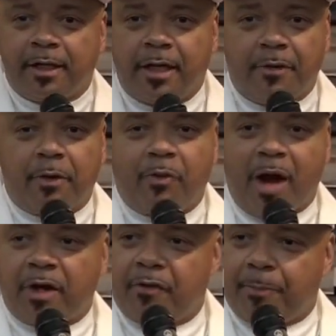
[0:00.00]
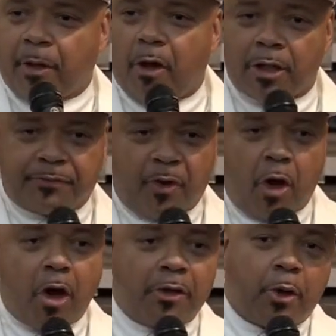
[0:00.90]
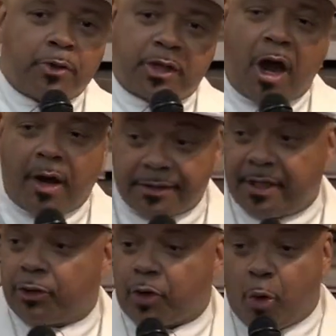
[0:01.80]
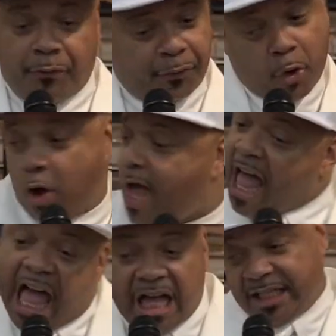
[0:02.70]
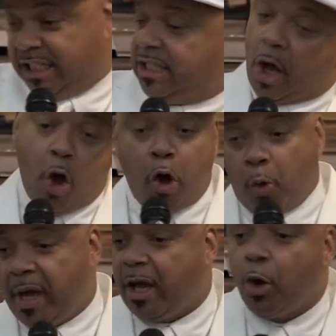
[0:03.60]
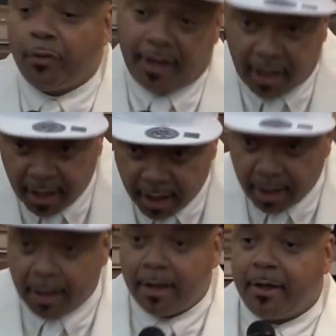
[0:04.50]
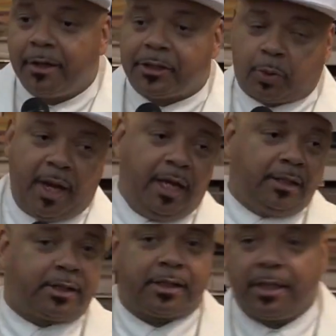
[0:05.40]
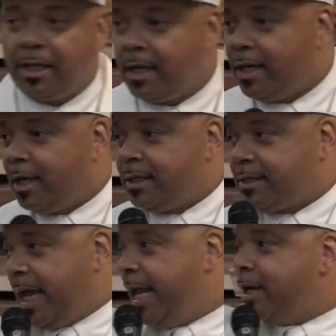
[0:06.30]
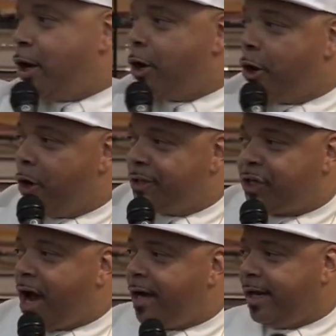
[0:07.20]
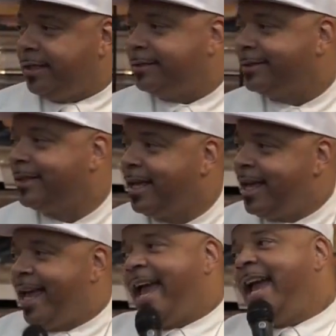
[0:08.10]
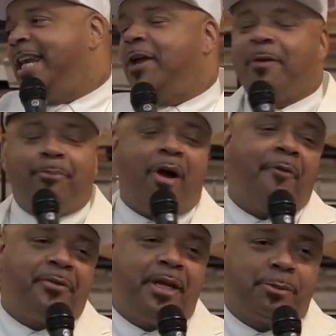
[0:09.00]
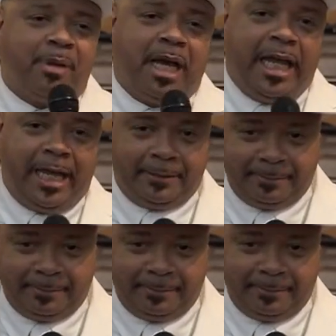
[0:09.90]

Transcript: Give a round of applause for all those artists that drove four hours all the way over here. Sweet Tito Johnny and even Prophetess Melly.